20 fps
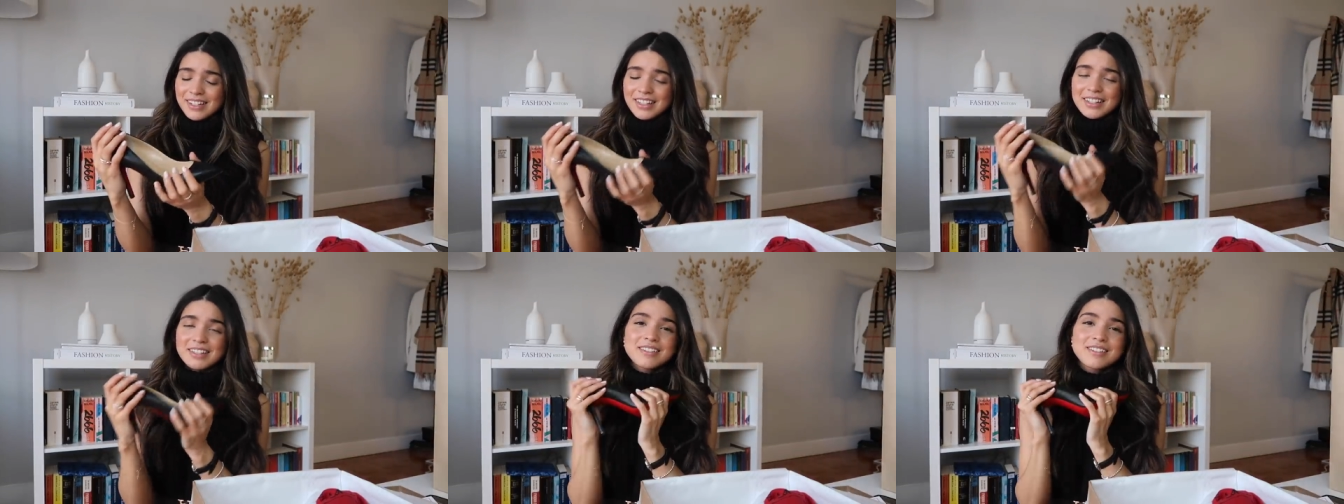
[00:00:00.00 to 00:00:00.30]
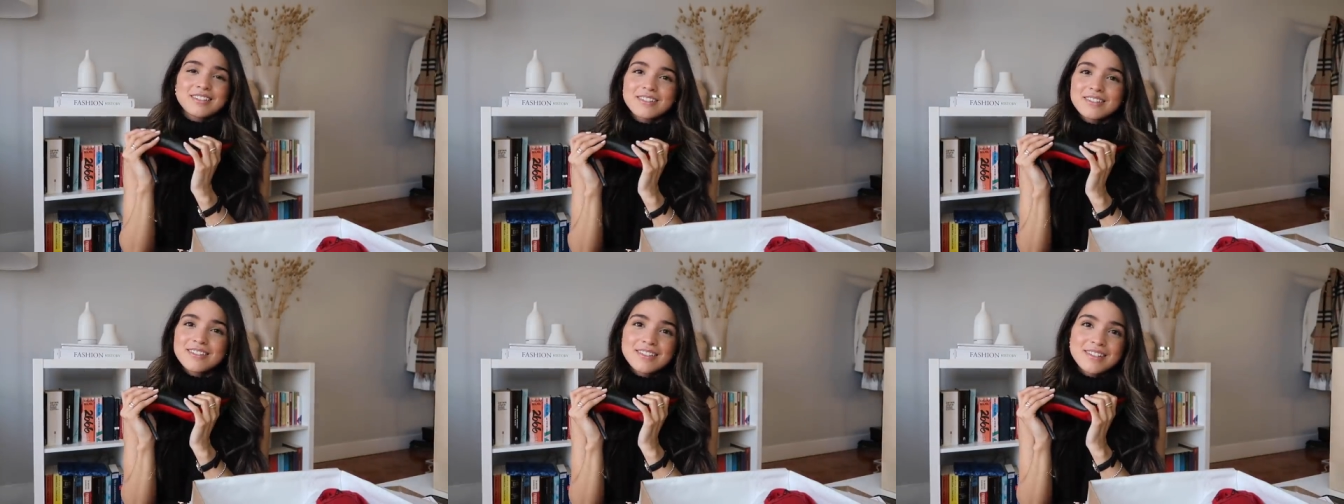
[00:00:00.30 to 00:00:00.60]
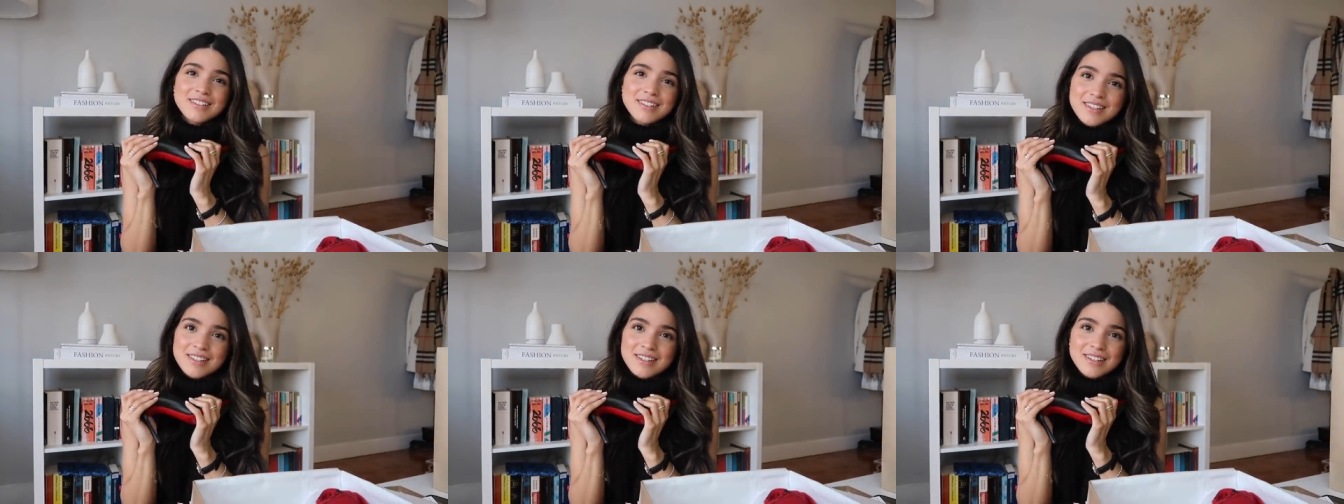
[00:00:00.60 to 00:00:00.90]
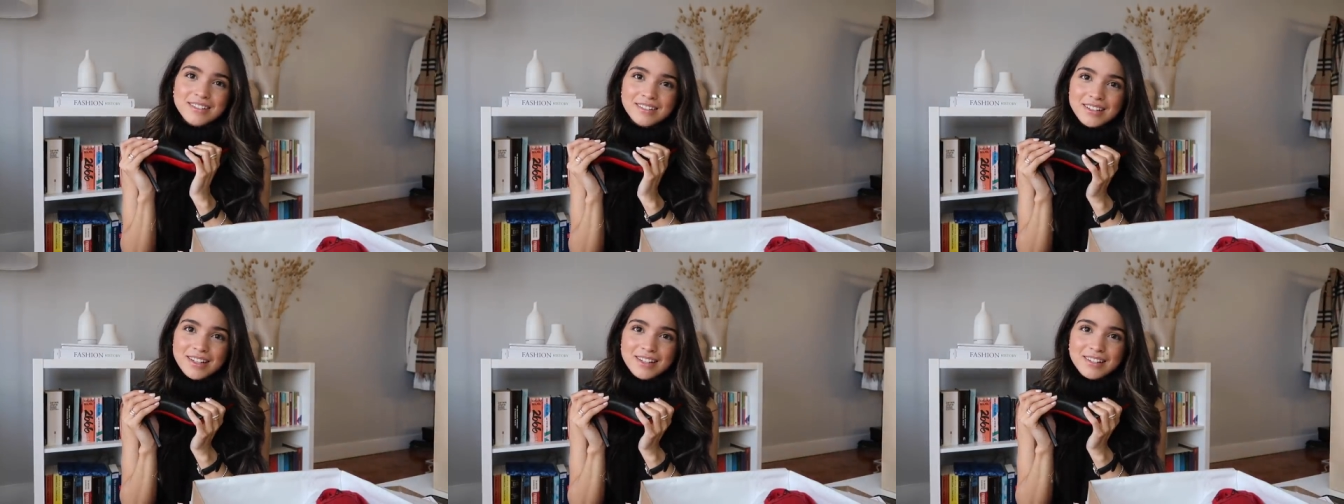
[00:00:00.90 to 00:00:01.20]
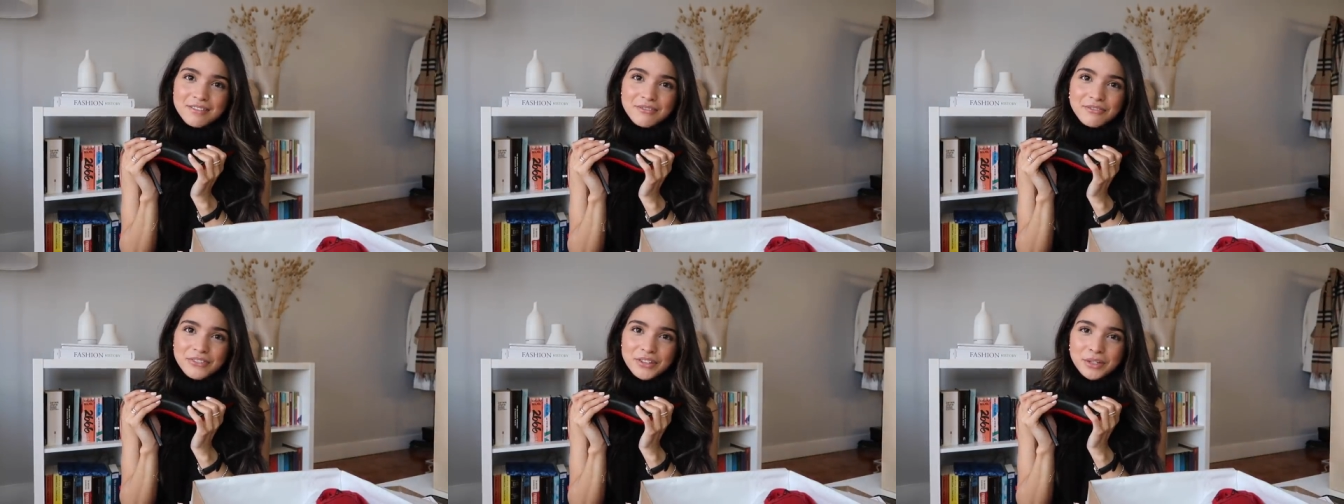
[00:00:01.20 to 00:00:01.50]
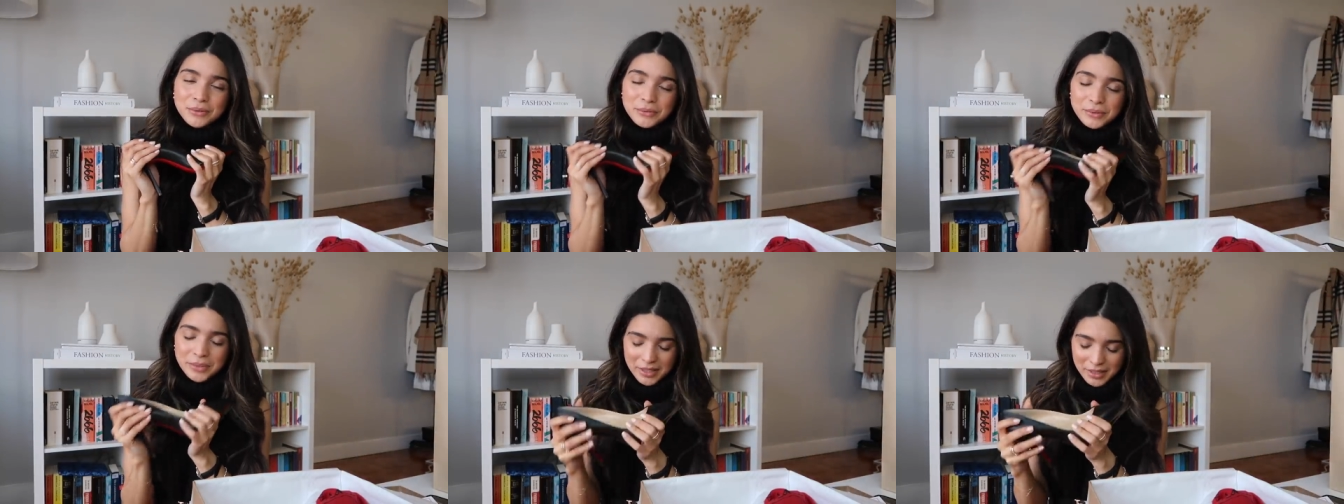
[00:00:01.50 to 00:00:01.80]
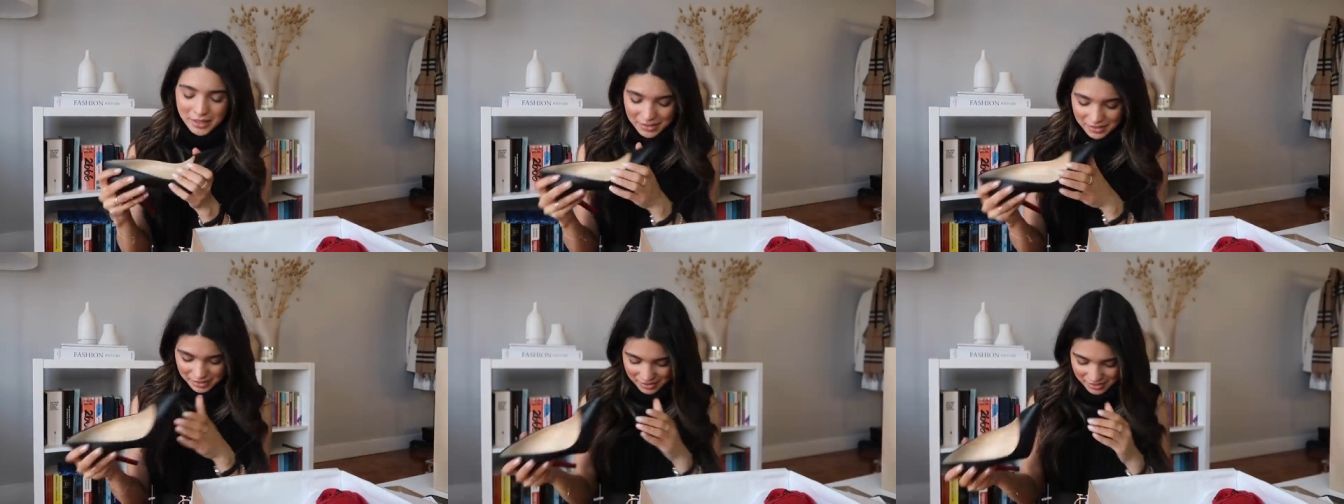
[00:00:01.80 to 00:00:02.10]
it just still doesn't feel
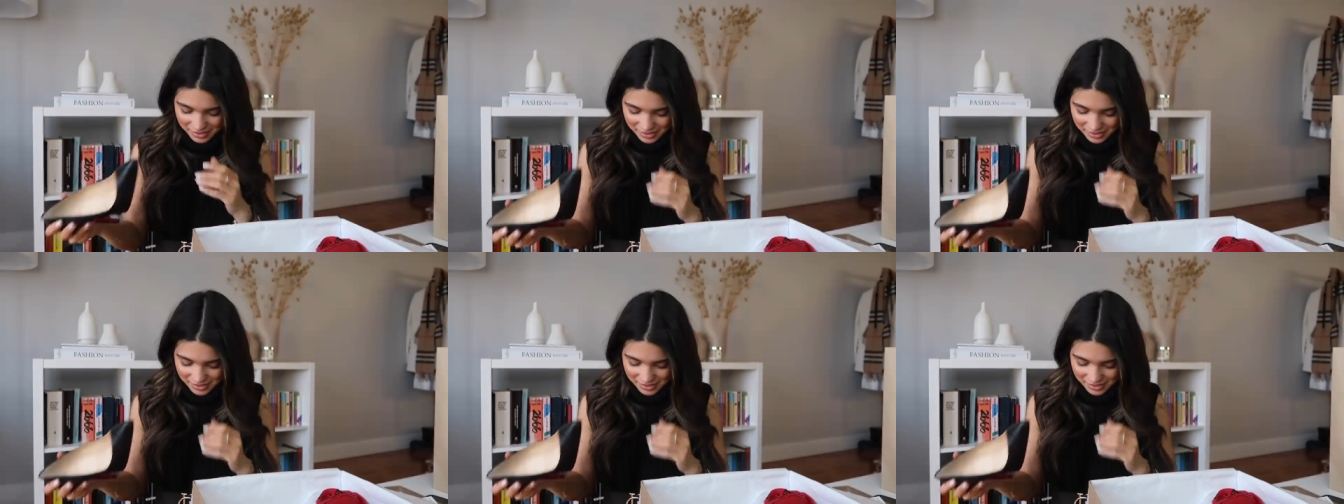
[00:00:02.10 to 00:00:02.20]
real.